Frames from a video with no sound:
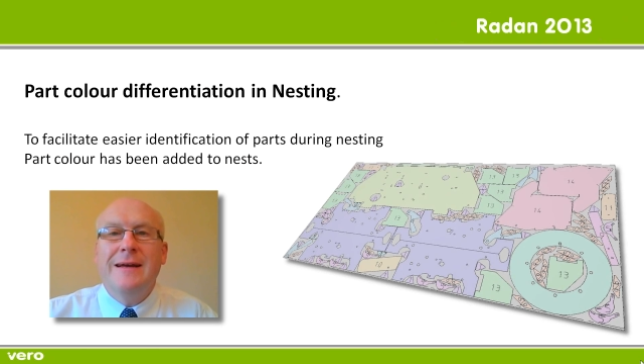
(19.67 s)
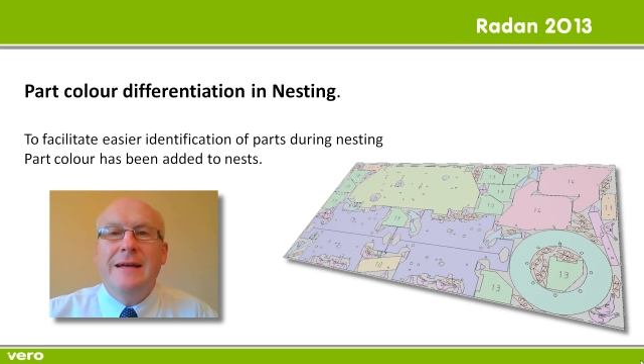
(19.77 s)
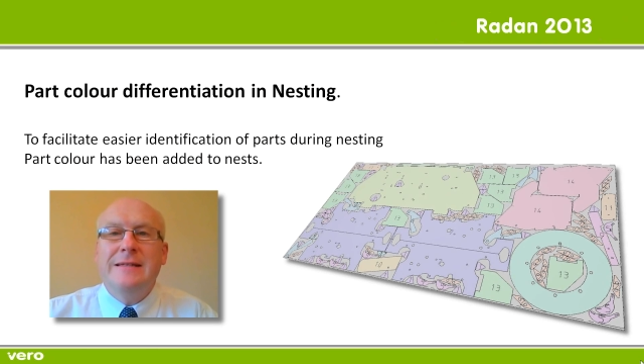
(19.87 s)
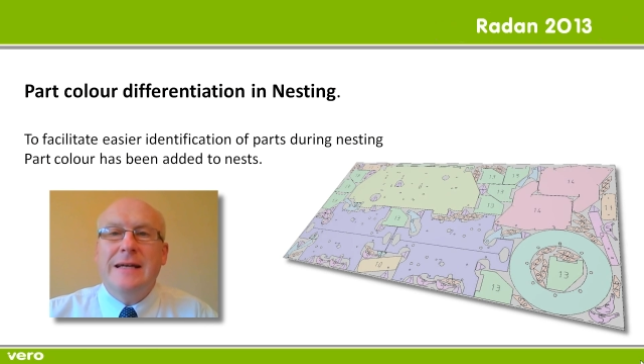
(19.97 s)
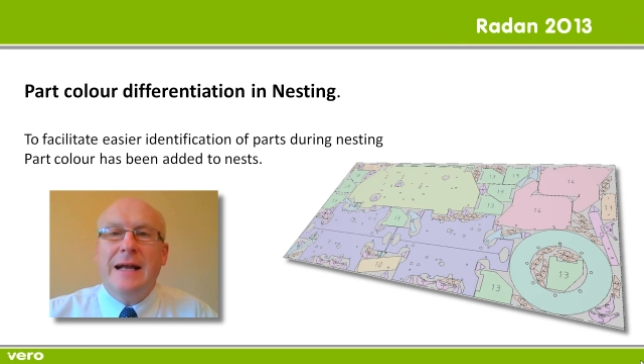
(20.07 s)

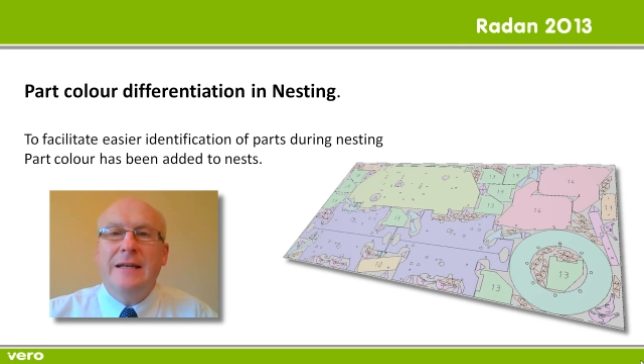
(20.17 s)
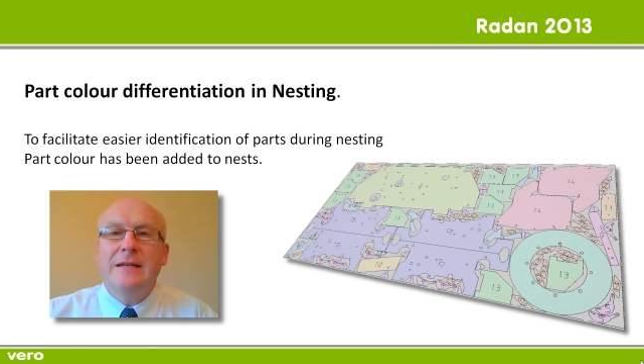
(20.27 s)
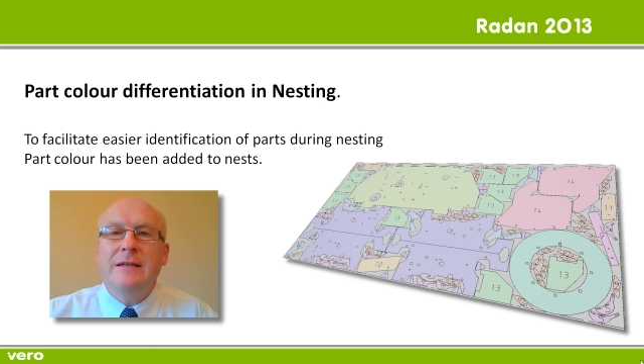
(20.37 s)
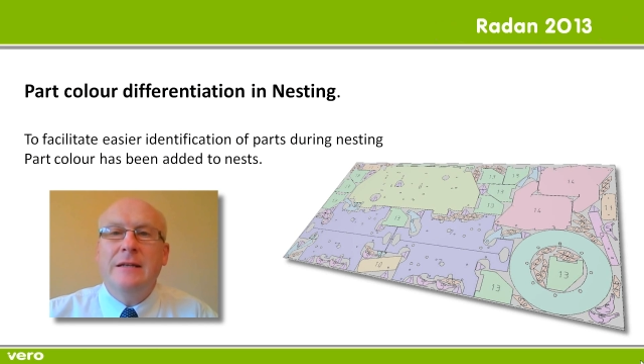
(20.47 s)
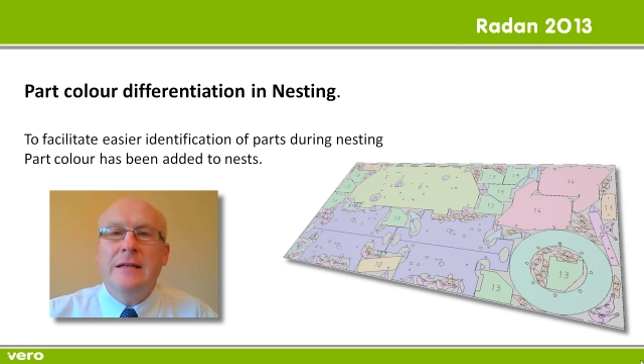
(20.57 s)
is added
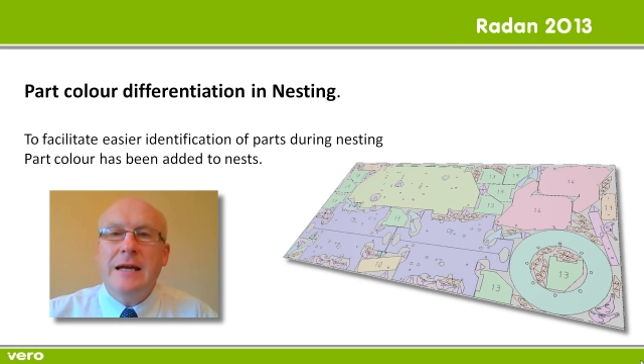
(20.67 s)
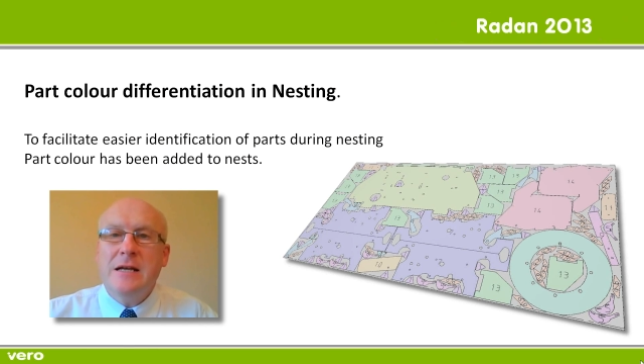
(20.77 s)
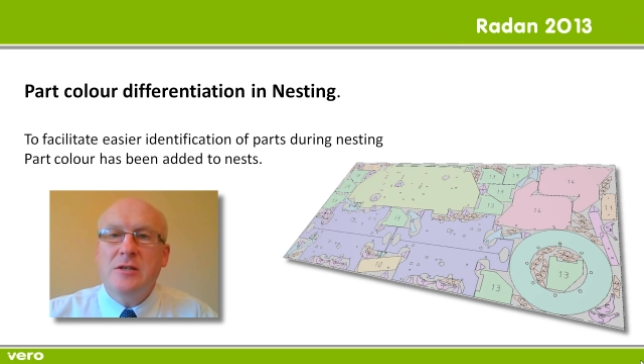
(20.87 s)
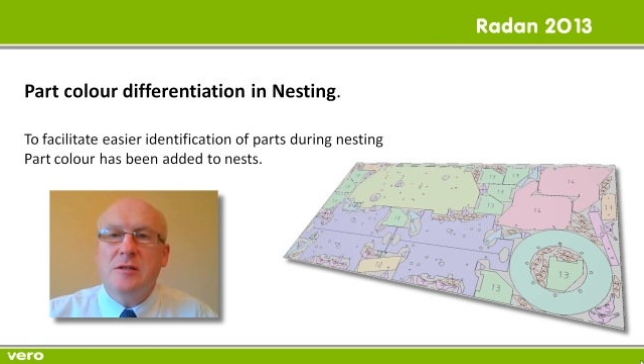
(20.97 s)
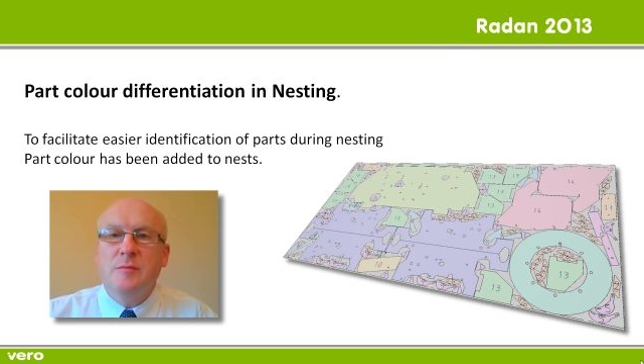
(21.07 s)
an
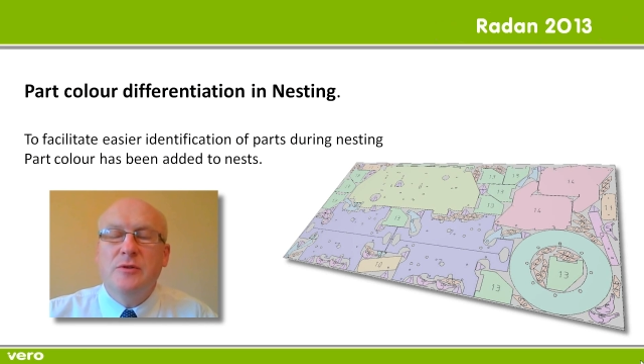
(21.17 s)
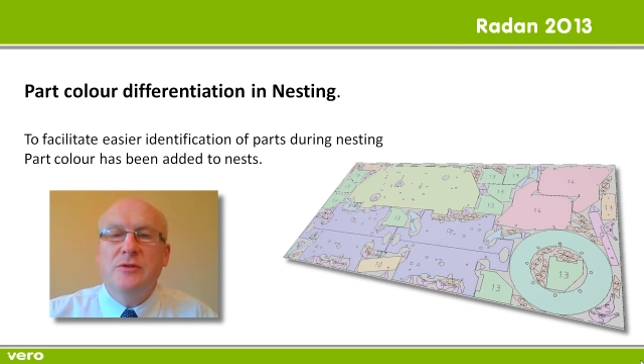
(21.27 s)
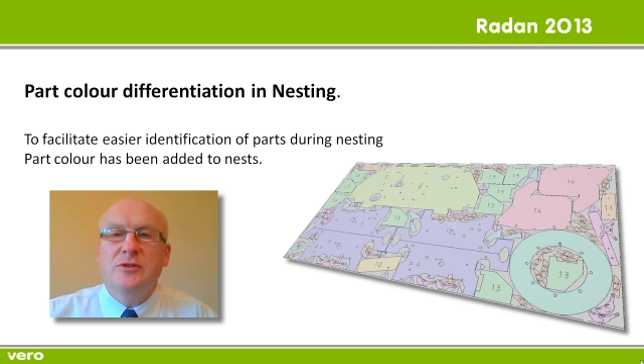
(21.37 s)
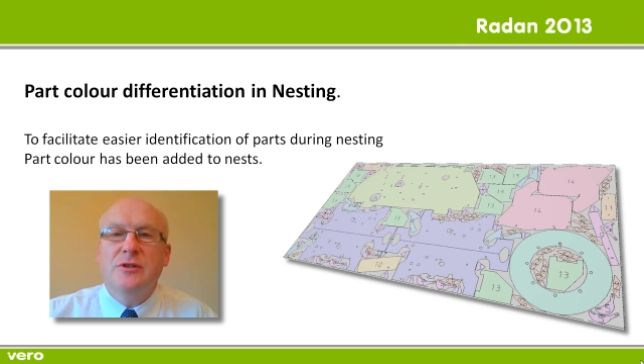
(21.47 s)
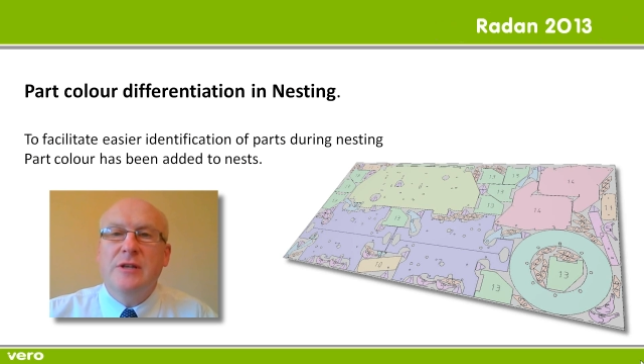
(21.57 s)

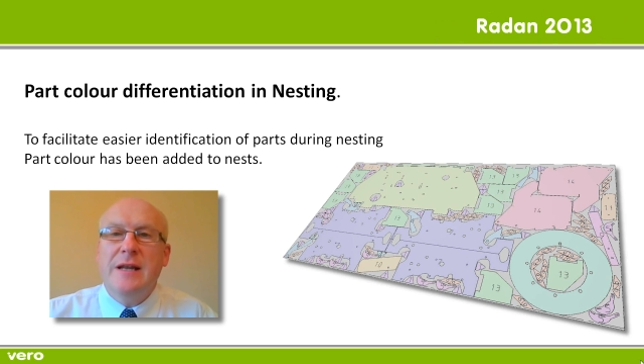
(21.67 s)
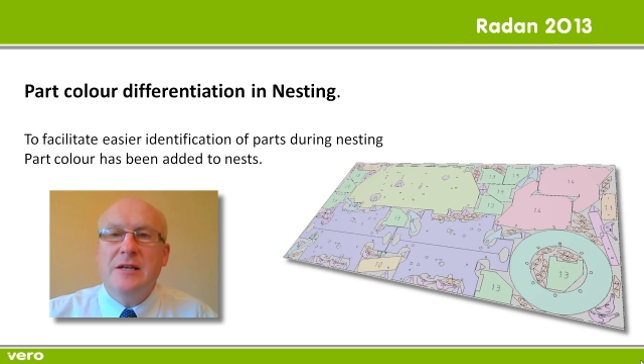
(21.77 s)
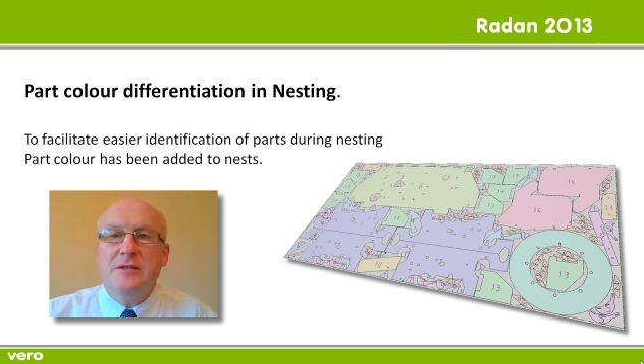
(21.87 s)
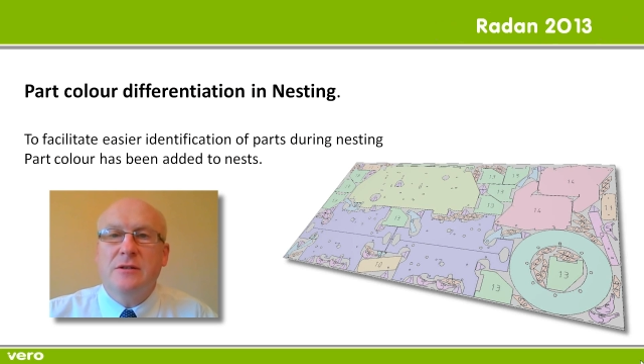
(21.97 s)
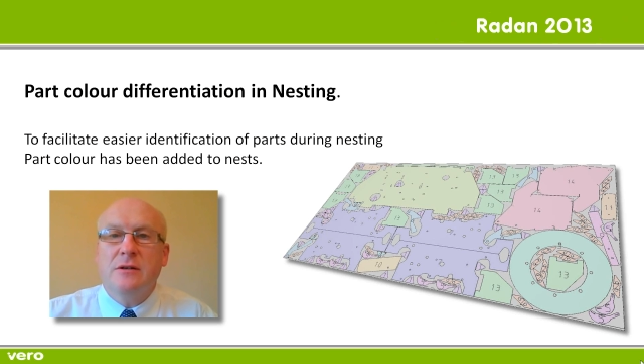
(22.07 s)
enhancement to the
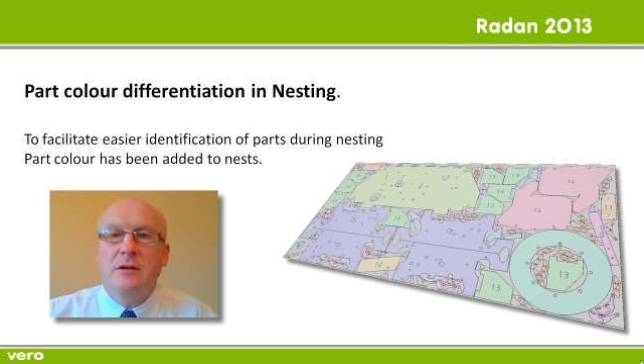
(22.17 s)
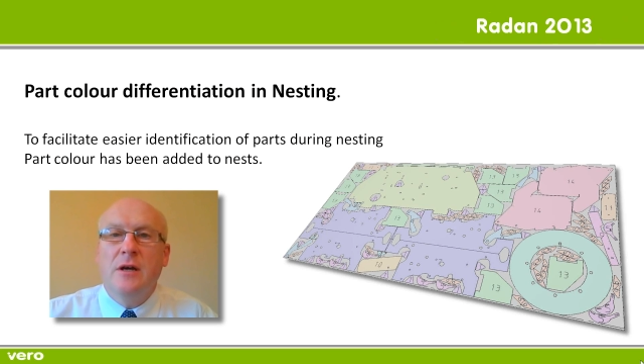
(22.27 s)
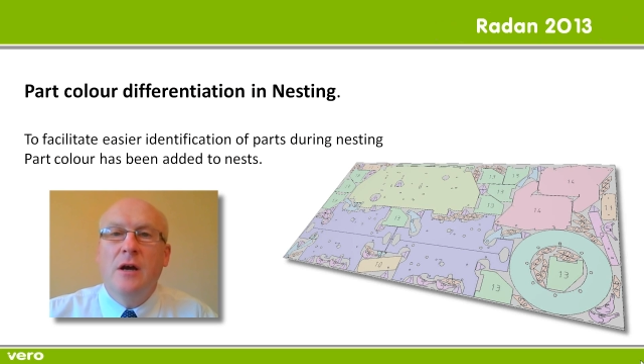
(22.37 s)
nester,